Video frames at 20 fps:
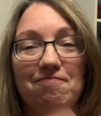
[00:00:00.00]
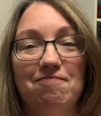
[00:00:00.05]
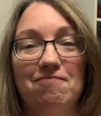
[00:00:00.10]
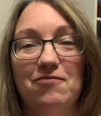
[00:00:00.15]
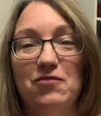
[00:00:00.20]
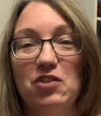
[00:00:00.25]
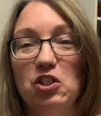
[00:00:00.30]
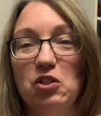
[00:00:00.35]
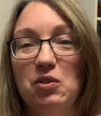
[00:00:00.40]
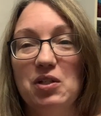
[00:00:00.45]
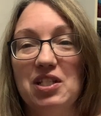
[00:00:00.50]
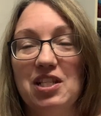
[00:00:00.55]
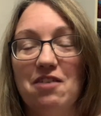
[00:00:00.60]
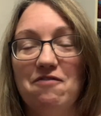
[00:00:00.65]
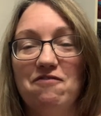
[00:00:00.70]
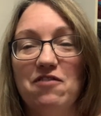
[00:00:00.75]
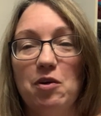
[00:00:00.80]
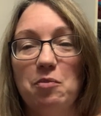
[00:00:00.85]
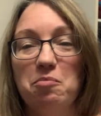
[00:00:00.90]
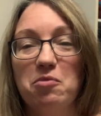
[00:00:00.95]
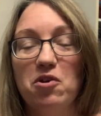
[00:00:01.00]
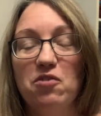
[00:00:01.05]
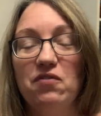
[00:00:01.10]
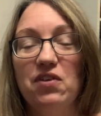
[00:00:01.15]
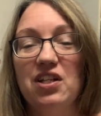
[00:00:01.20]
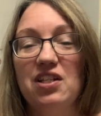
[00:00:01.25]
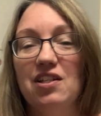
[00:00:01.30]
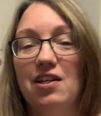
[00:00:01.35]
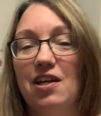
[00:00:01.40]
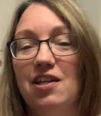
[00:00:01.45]
as soon as it fit
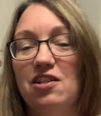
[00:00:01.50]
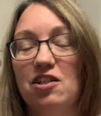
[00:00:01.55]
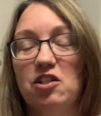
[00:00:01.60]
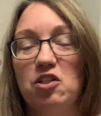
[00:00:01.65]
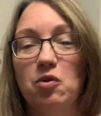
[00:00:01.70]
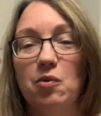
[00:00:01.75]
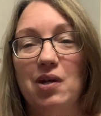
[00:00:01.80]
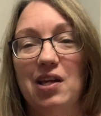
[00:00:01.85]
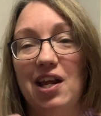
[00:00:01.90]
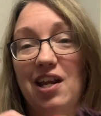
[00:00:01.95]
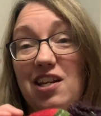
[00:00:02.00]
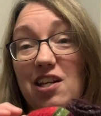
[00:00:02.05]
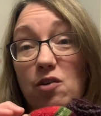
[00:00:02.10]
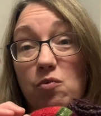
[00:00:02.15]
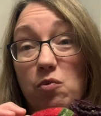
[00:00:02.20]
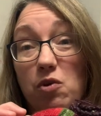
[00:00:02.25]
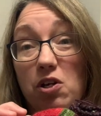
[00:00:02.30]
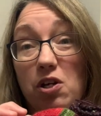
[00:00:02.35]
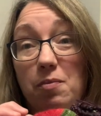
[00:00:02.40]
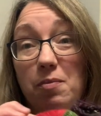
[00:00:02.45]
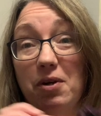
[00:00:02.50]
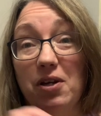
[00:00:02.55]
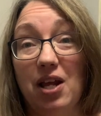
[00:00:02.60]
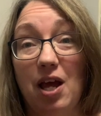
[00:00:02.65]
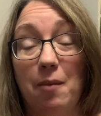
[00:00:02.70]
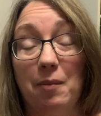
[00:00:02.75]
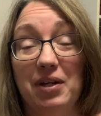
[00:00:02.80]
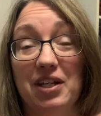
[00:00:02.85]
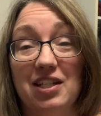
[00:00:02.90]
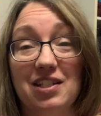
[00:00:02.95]
perfect, I just quit. I didn't worry about how
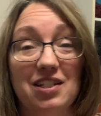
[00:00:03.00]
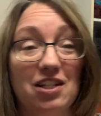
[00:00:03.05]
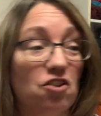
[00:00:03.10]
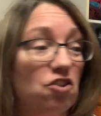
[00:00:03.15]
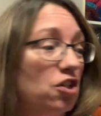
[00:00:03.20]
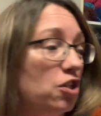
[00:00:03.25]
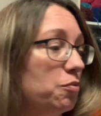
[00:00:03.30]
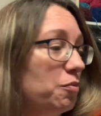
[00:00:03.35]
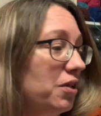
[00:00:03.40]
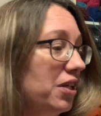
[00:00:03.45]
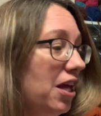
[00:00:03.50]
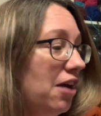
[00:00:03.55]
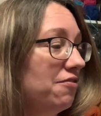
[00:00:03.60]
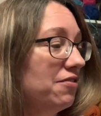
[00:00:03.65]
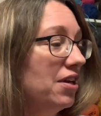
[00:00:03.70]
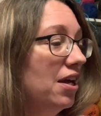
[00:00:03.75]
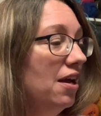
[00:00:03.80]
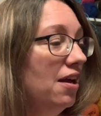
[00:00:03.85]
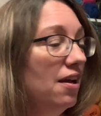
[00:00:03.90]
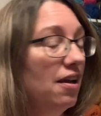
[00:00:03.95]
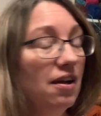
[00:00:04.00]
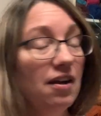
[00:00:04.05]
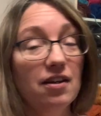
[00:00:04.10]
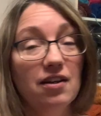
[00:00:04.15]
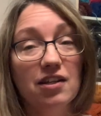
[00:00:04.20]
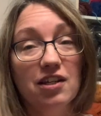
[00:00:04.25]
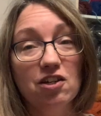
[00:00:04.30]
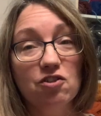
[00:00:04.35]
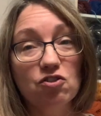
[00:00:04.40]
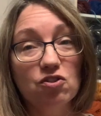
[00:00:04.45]
many stitches were left. And I
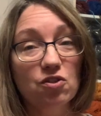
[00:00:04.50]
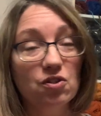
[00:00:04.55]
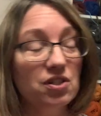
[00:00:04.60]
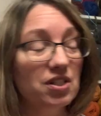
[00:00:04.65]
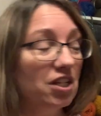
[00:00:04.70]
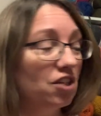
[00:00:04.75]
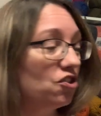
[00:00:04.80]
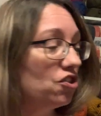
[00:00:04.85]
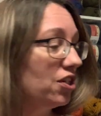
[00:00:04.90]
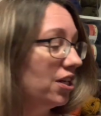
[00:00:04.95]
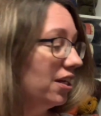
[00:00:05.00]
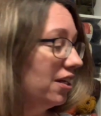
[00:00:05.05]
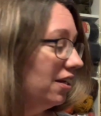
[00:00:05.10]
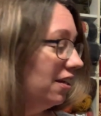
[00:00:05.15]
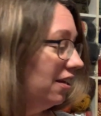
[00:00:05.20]
Kitchener stitched it.